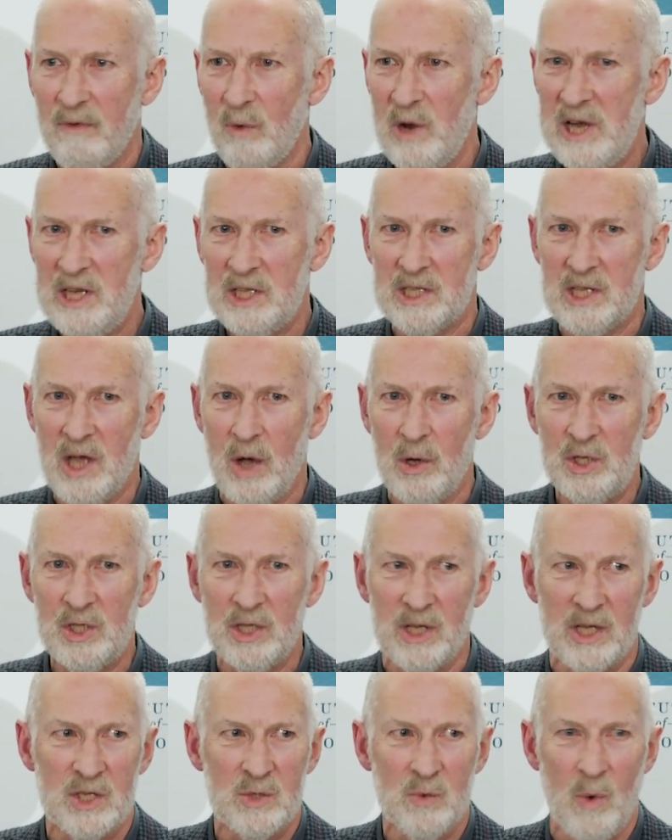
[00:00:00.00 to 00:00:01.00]
We
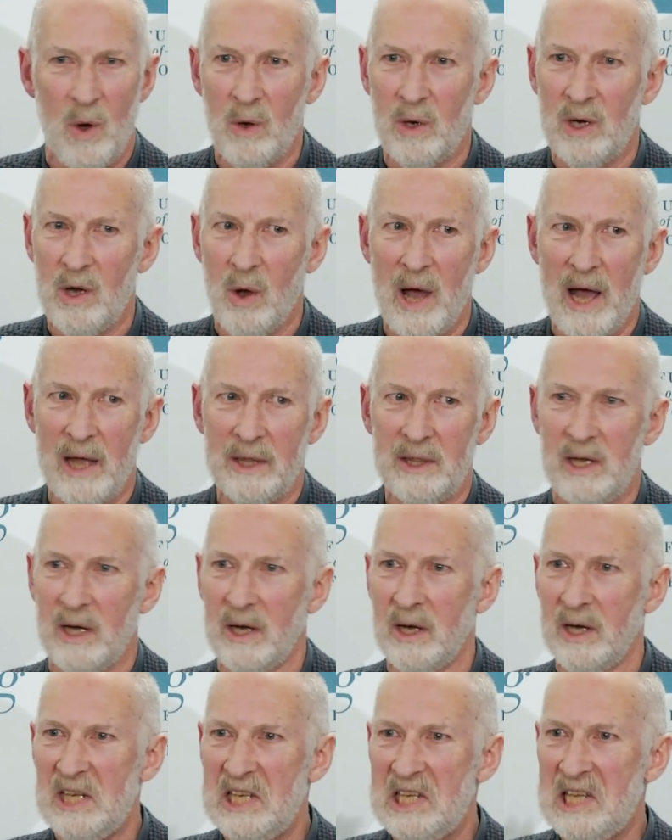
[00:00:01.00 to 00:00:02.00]
socialists won't go out
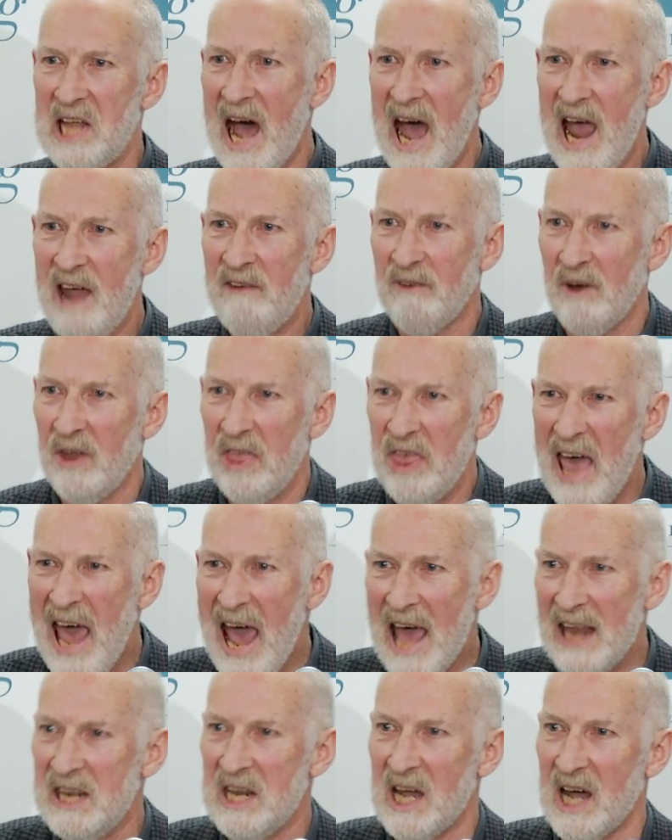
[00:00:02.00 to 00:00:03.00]
there and die for
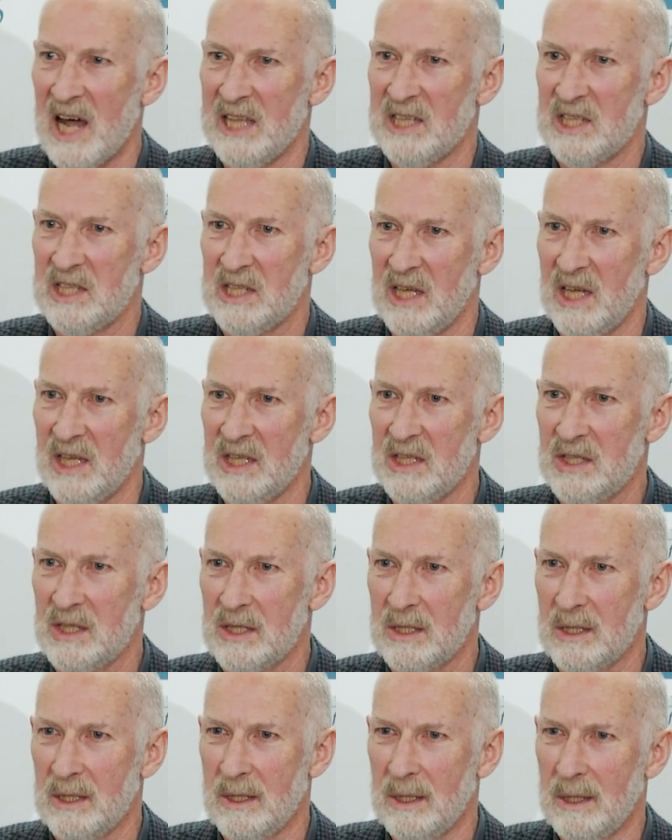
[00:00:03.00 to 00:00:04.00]
that nonsense.